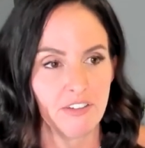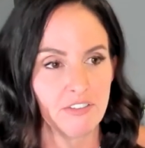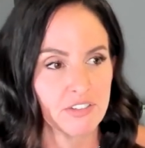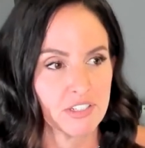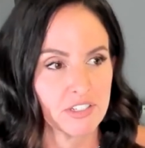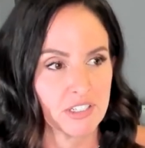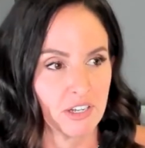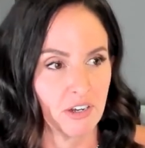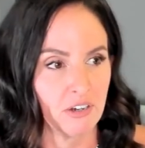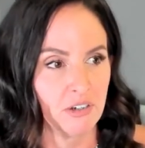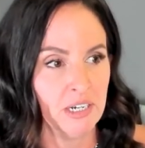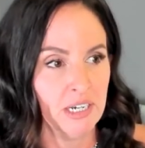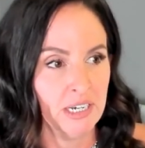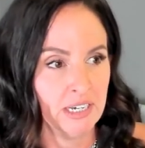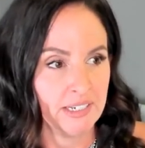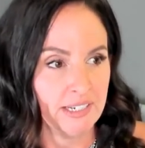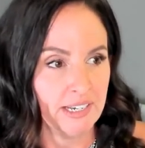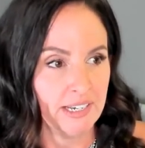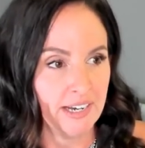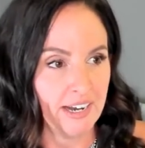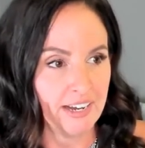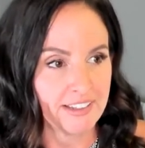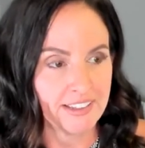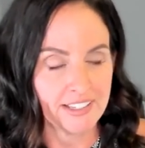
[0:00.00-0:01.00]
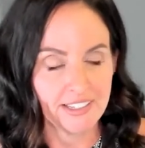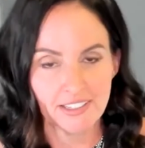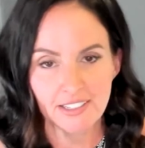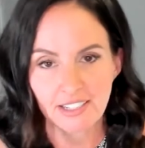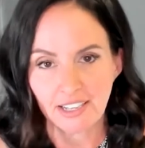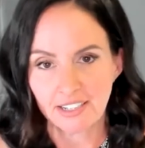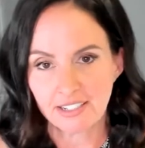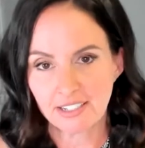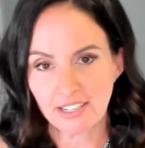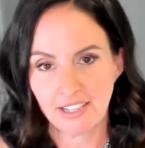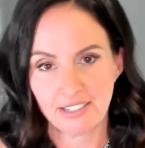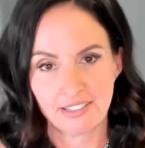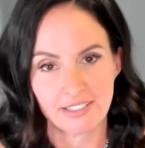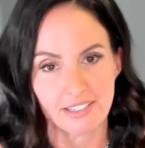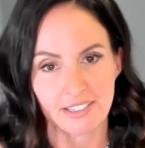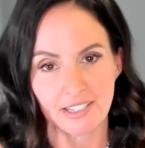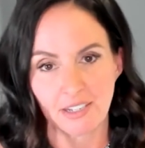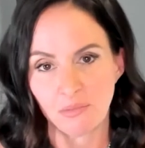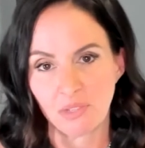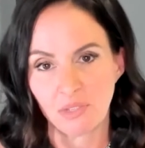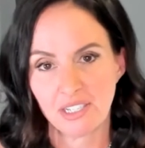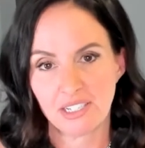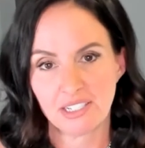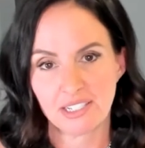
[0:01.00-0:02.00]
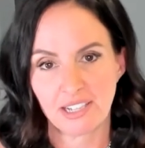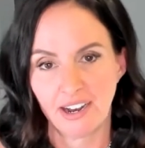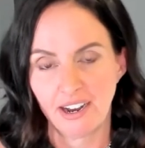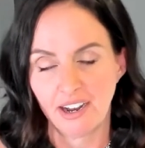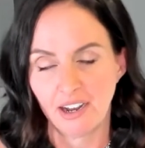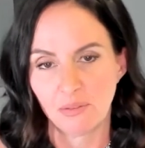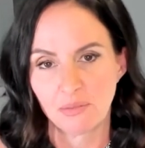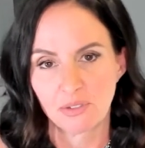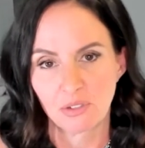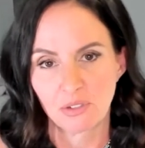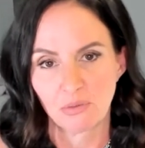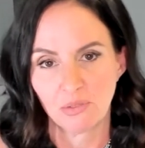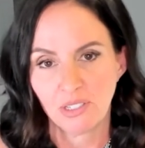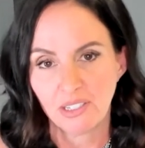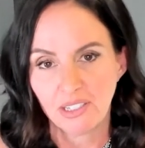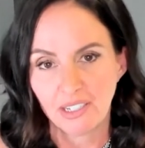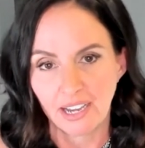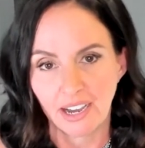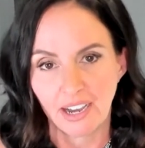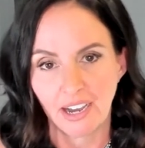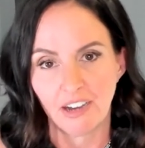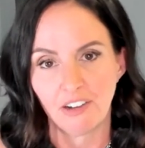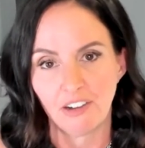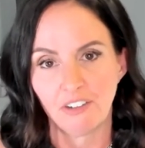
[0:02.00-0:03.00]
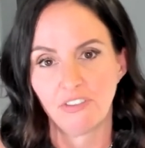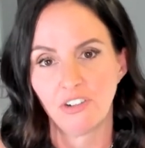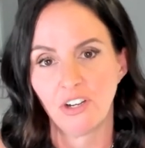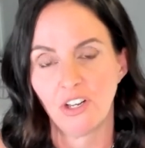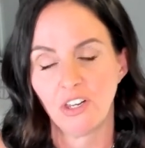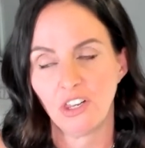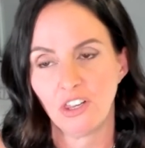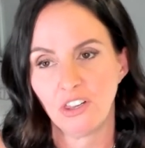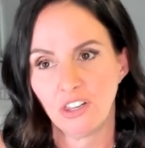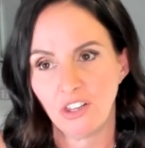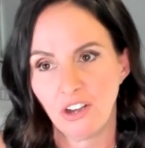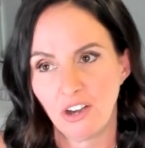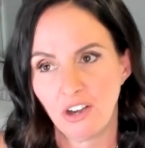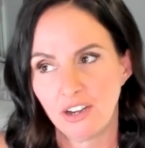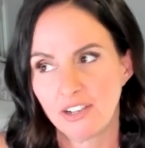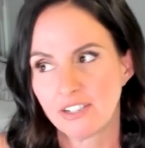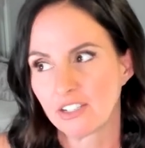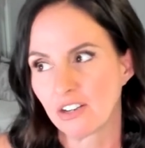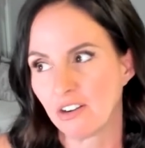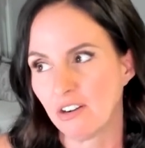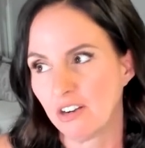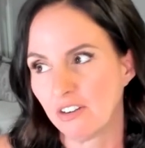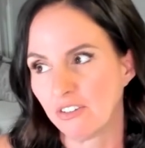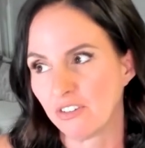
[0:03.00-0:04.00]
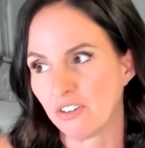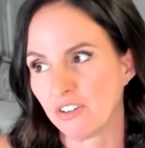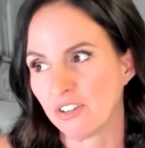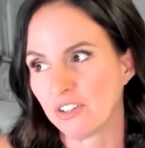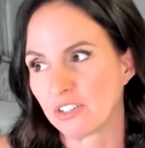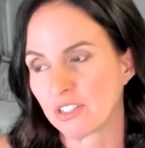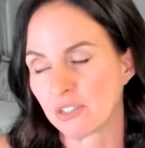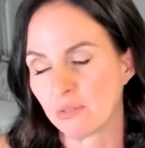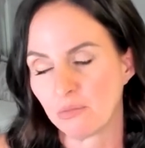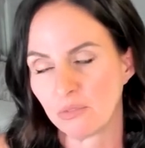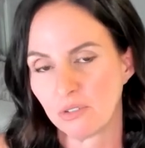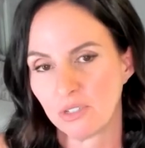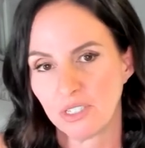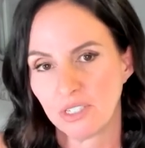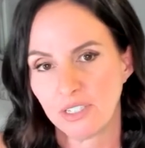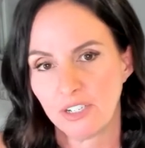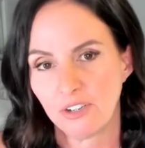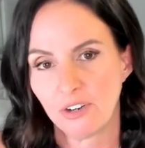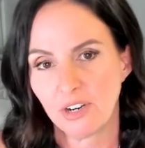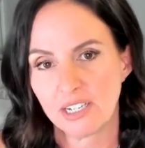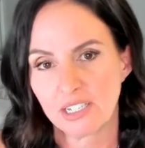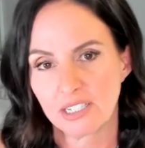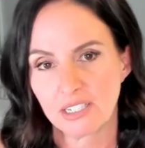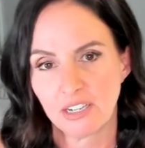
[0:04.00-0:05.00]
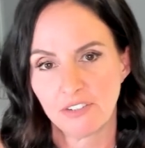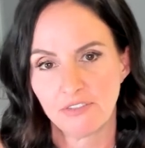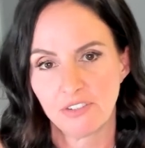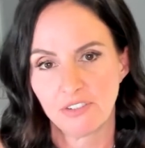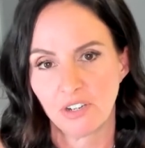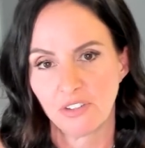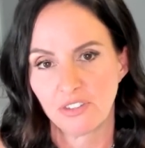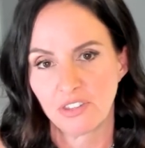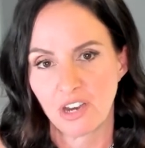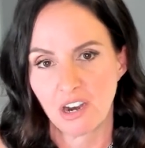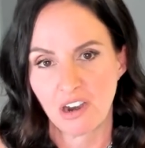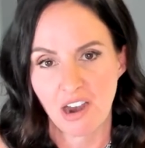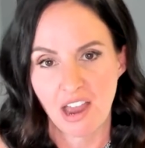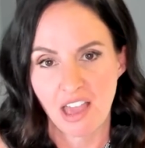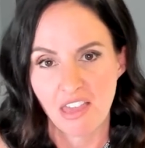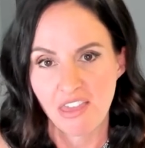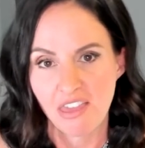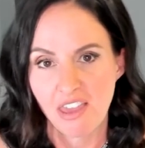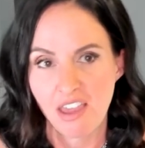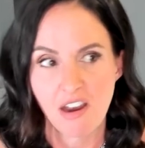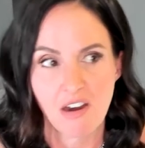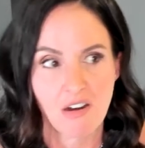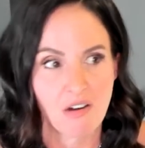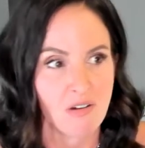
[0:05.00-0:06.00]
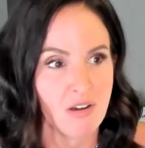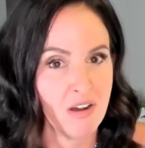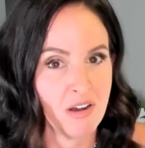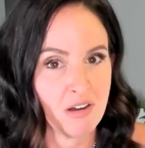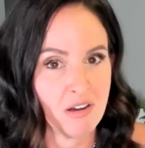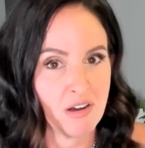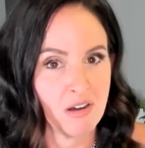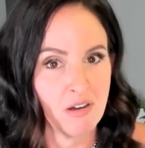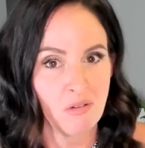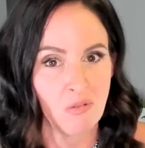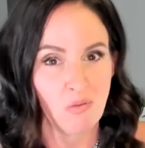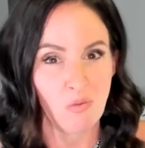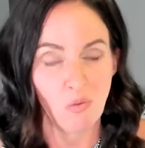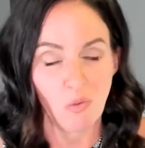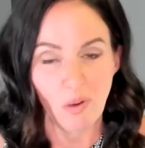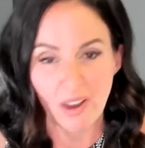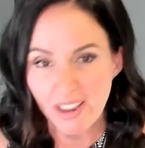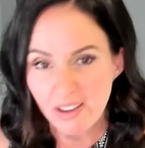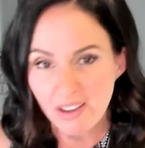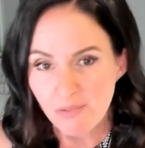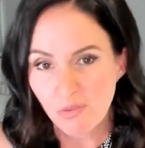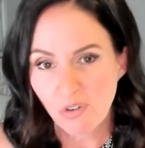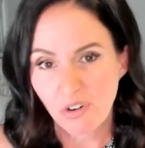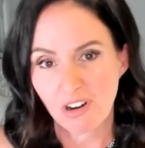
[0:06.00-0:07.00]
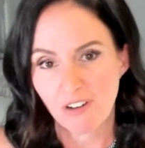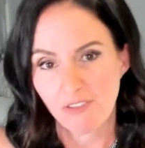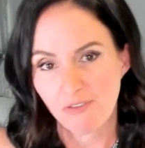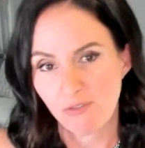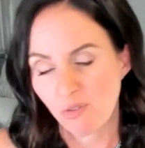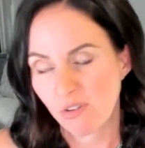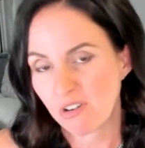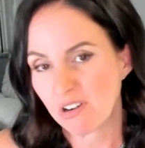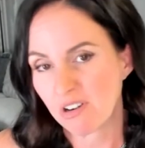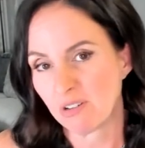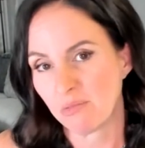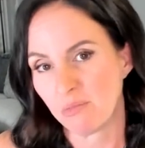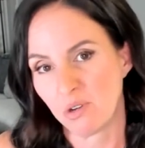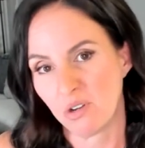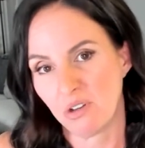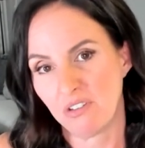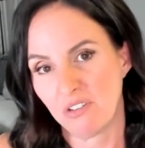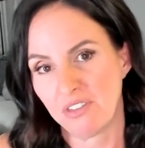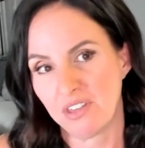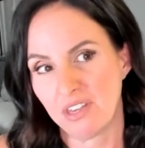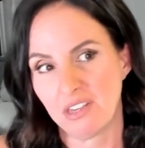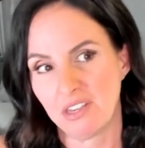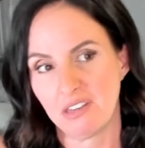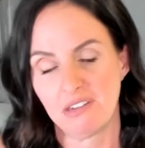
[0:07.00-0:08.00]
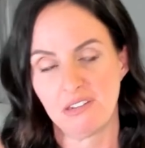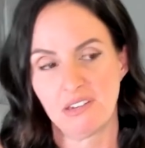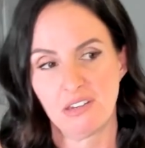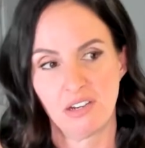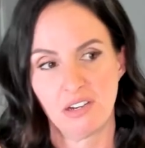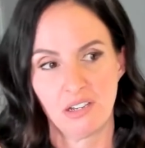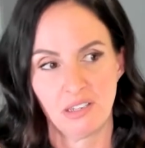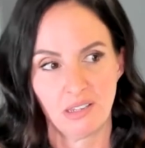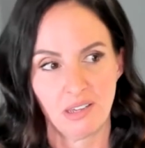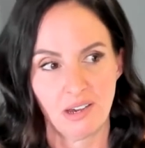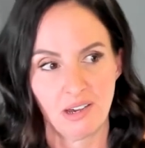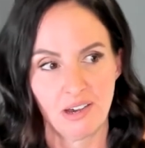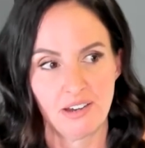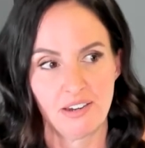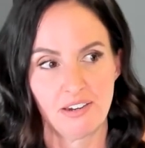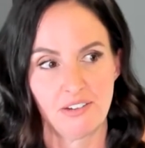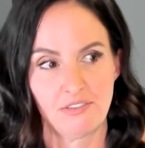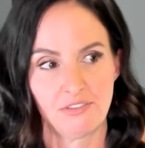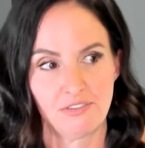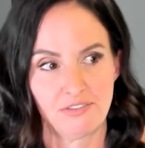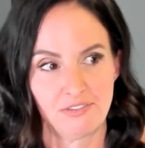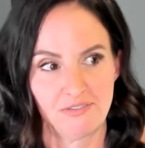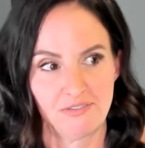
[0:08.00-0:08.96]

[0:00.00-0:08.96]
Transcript: So yeah, I think and some of these apps really have a lot to offer. There's some really great stuff out there, and they are way more affordable than a lot of